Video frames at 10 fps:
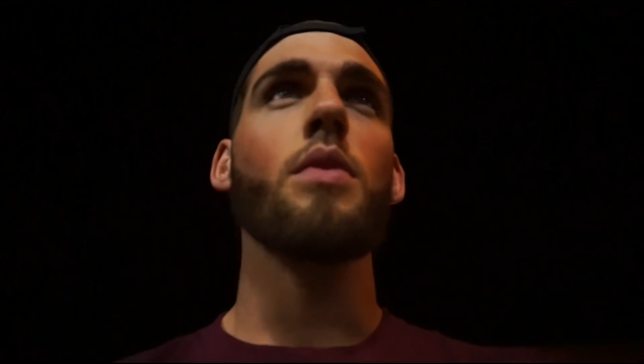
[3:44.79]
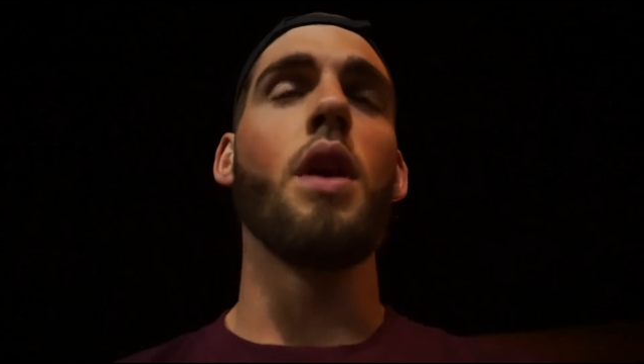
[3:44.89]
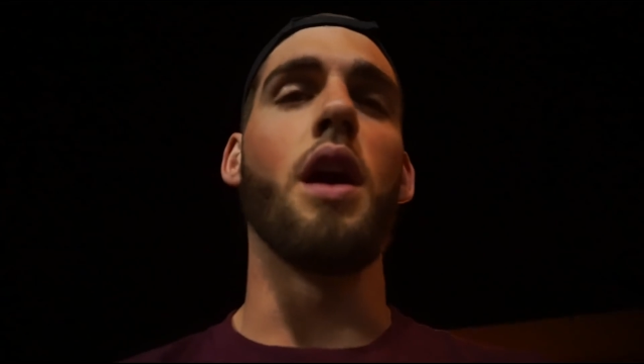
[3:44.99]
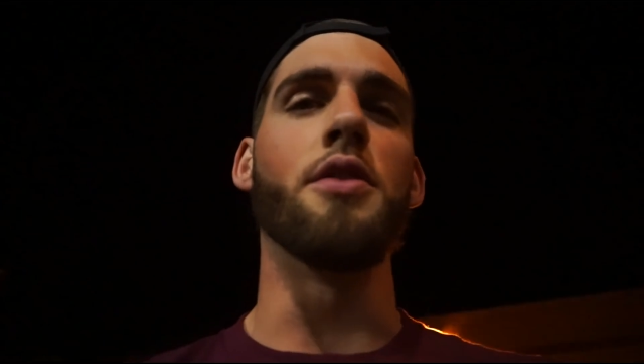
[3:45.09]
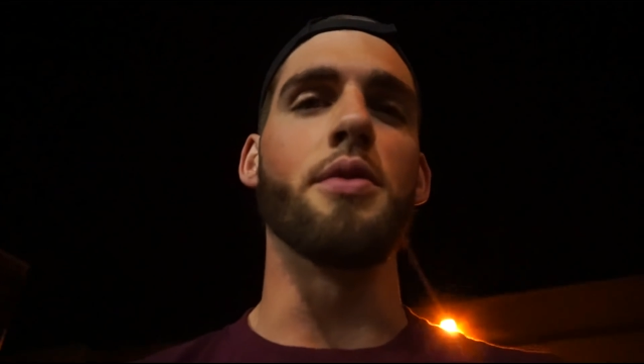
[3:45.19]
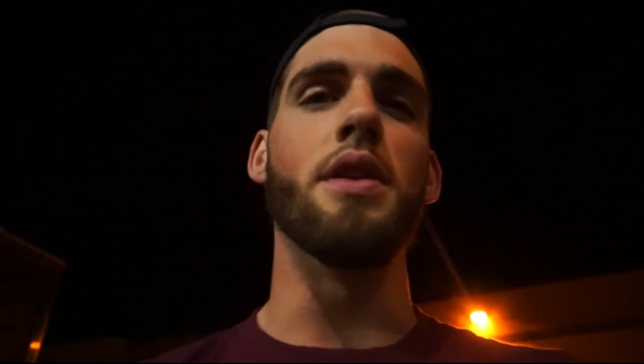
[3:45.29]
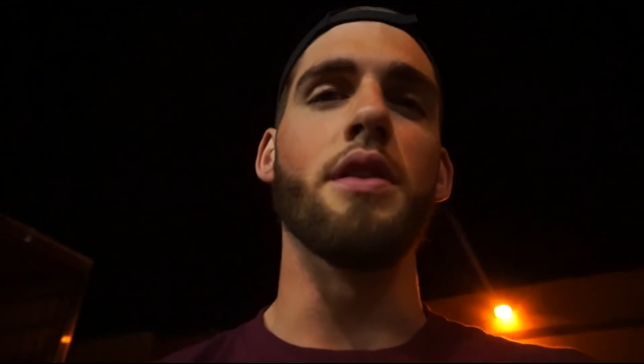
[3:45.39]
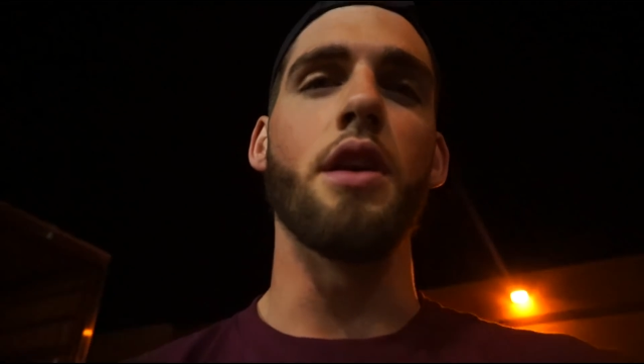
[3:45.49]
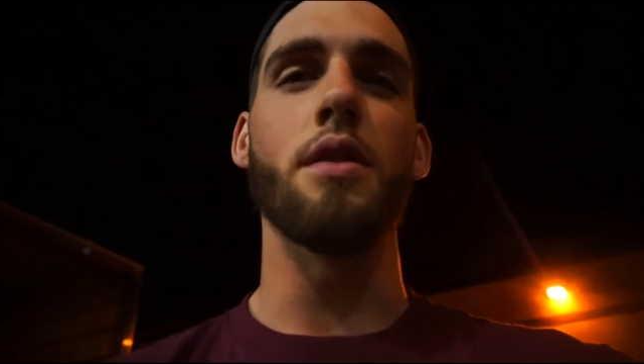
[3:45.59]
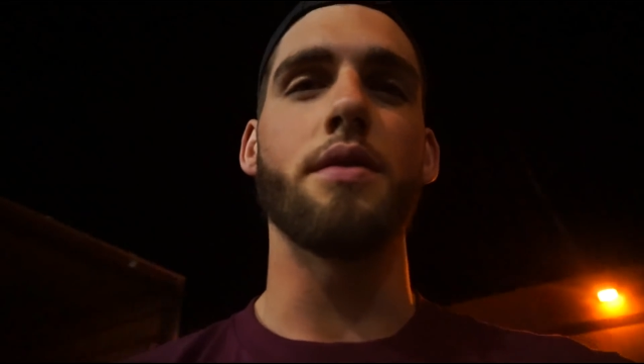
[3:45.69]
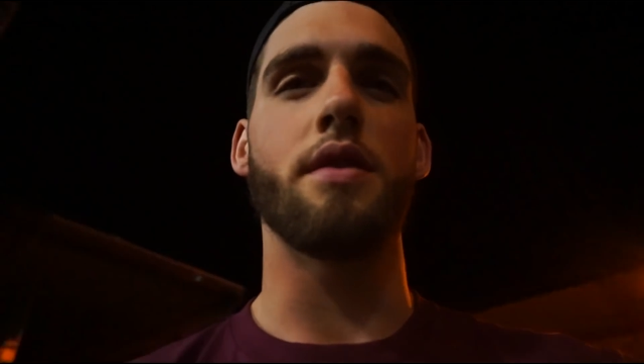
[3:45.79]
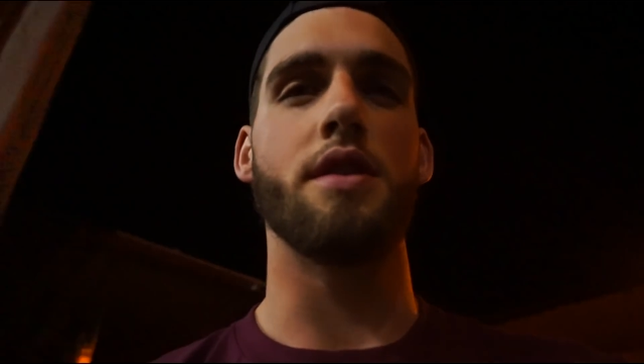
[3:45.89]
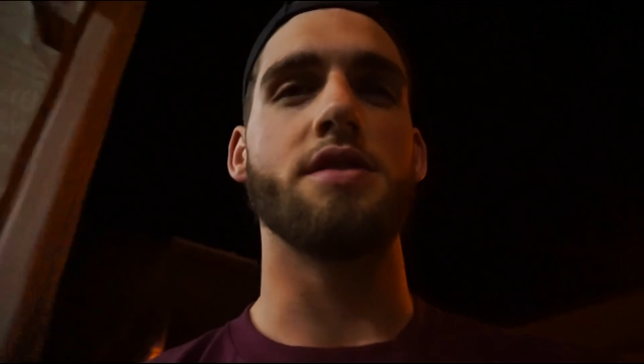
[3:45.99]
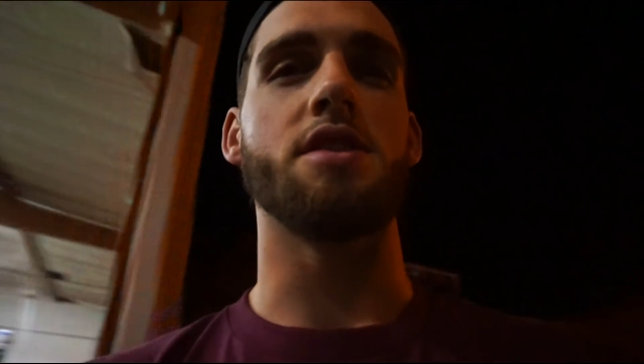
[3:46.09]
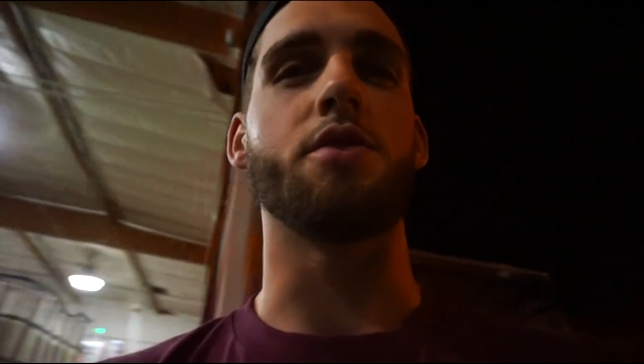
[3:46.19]
On the real though,
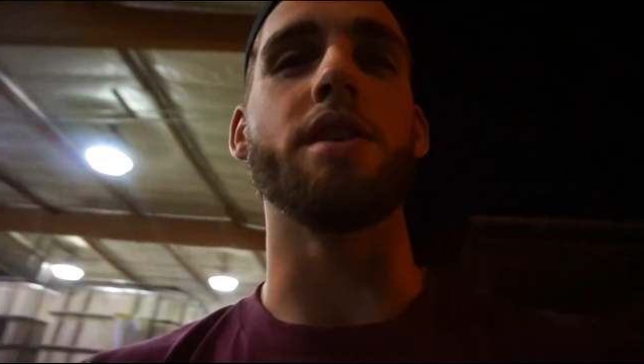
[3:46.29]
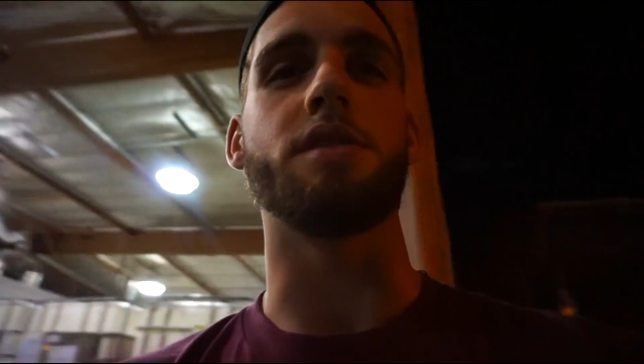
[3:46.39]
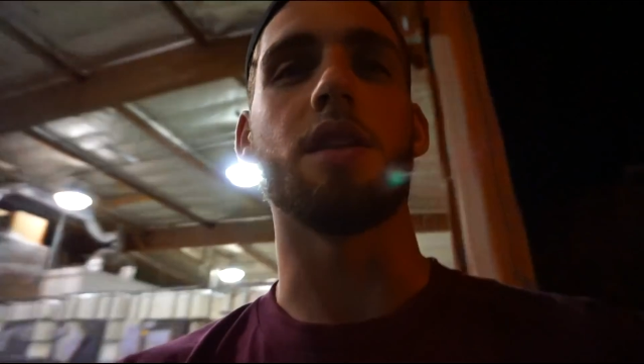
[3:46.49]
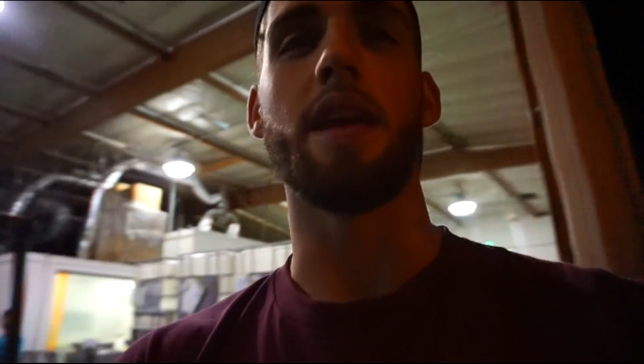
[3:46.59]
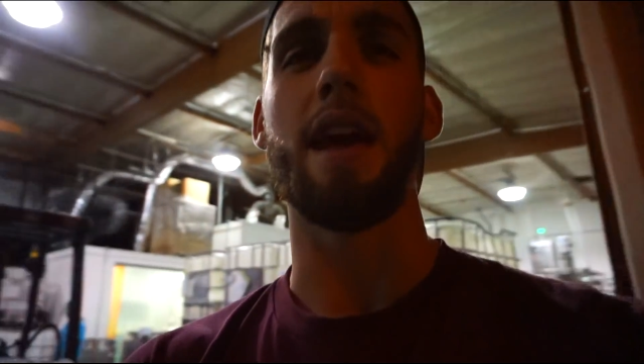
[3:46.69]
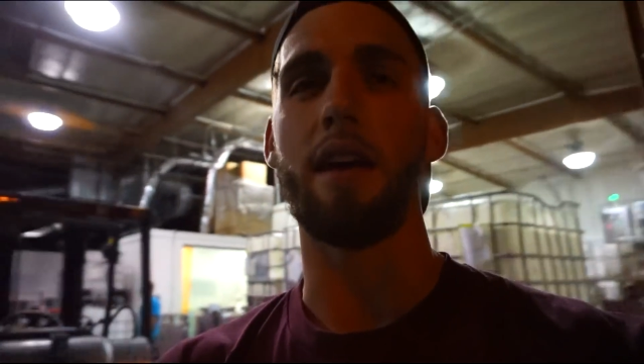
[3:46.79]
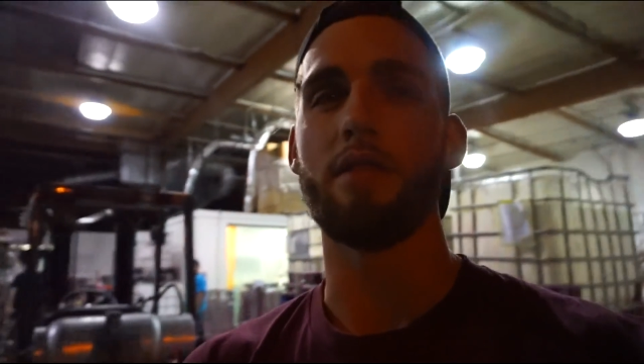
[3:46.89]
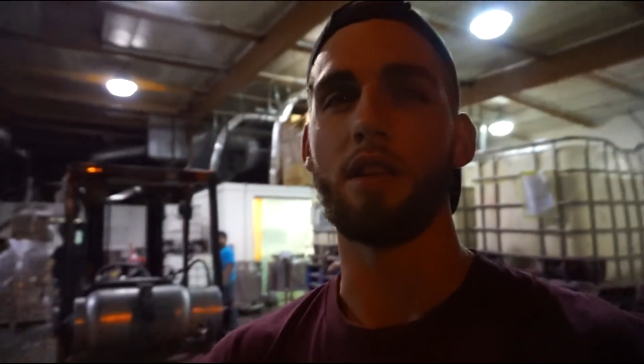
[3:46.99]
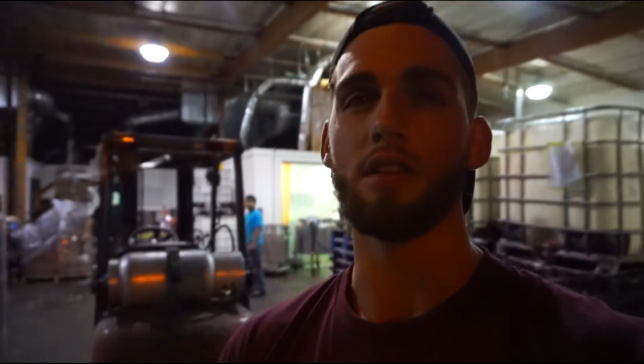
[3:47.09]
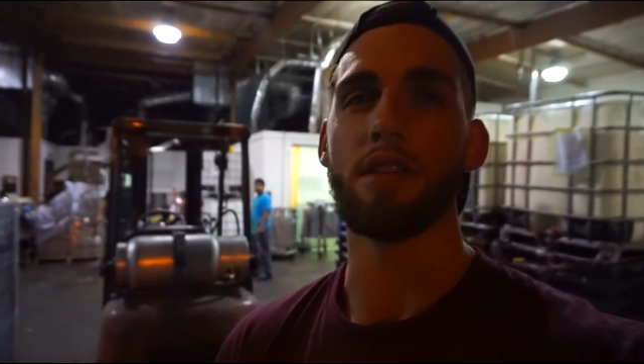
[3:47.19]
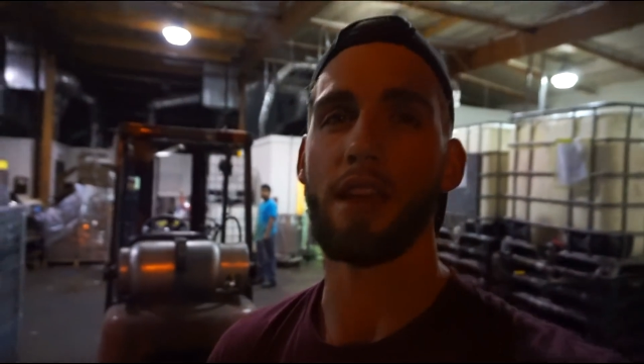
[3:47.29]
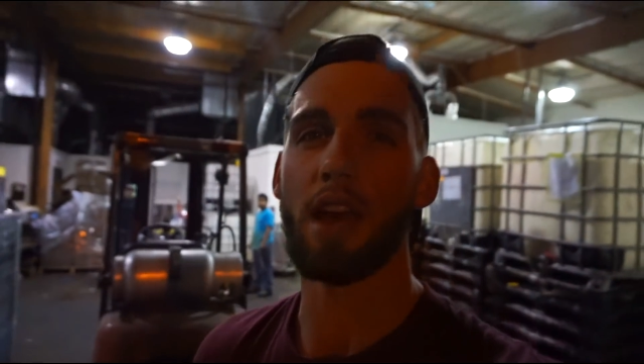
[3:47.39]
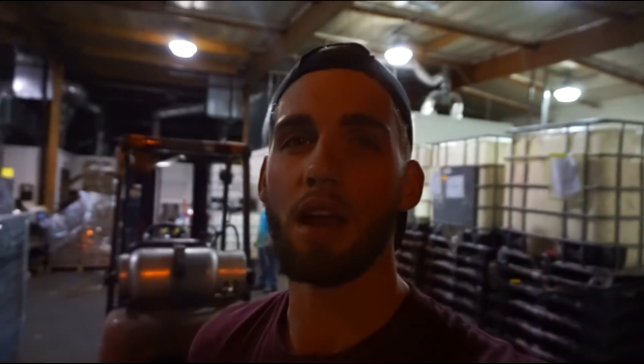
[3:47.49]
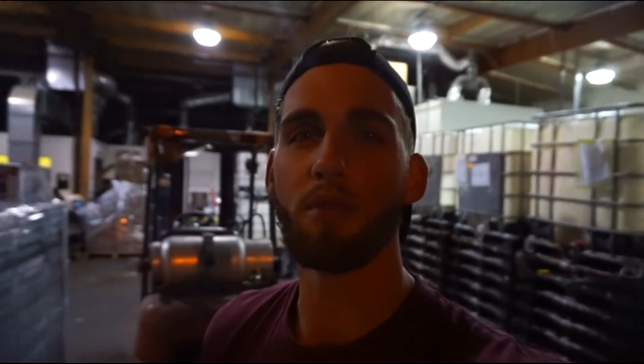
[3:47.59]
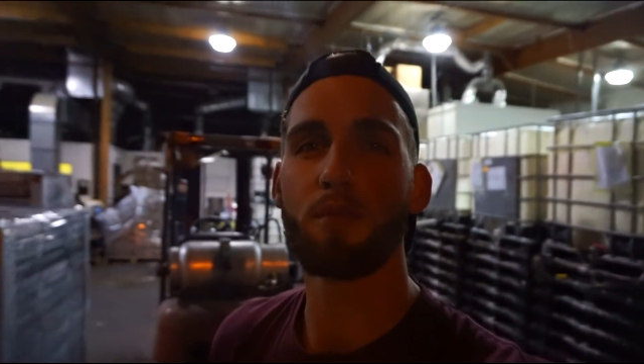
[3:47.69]
the situation that they have here in the
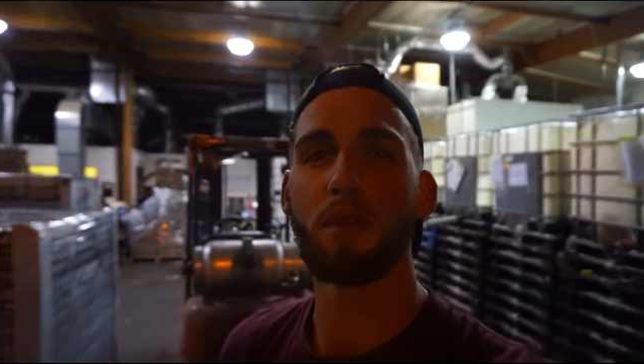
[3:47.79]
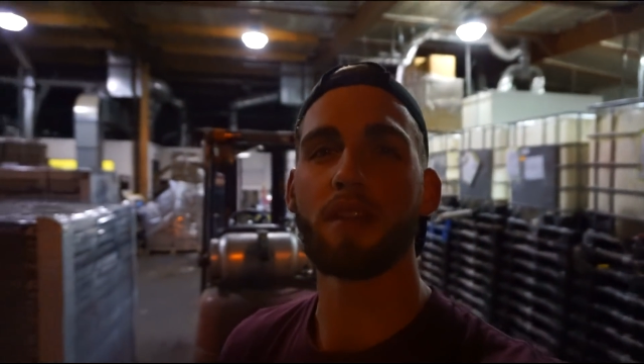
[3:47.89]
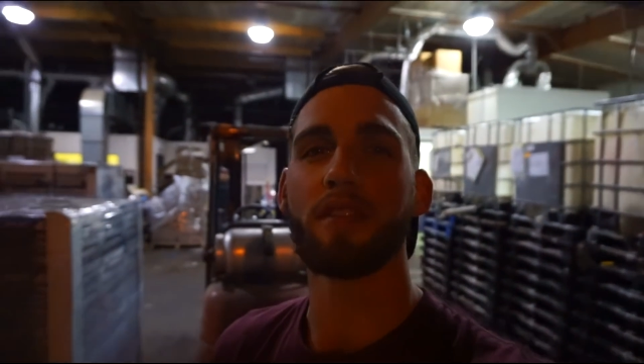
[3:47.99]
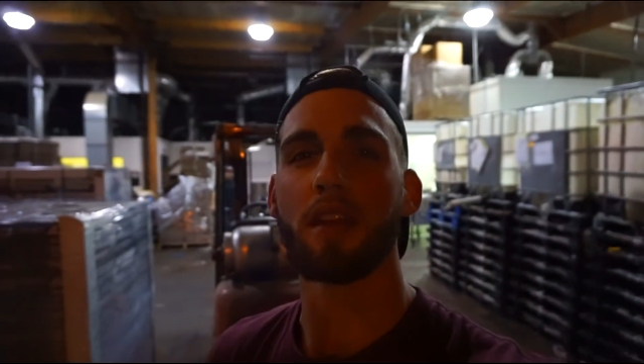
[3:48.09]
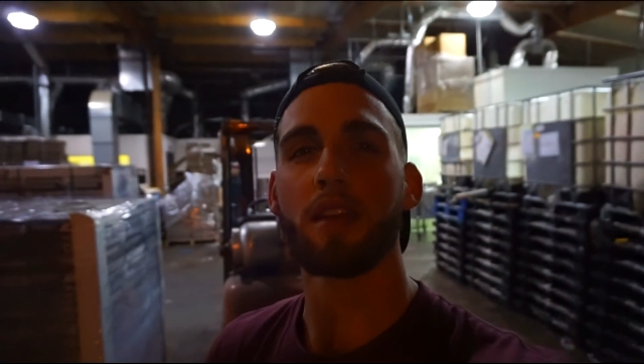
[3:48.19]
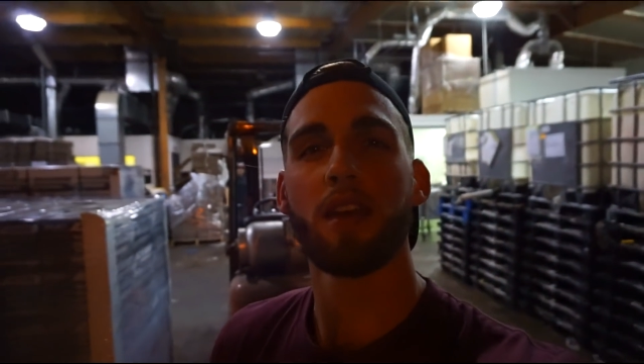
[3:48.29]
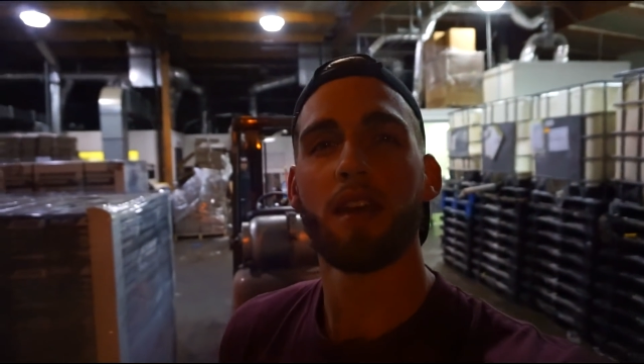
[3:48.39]
getup is pretty sick.